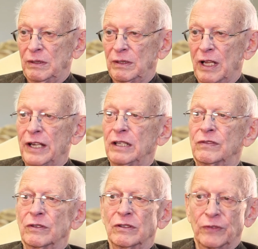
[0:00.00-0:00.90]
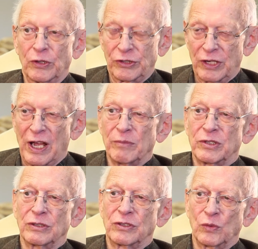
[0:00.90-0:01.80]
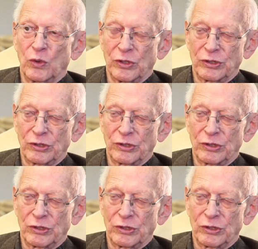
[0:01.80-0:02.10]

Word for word: lighted for the first time since the war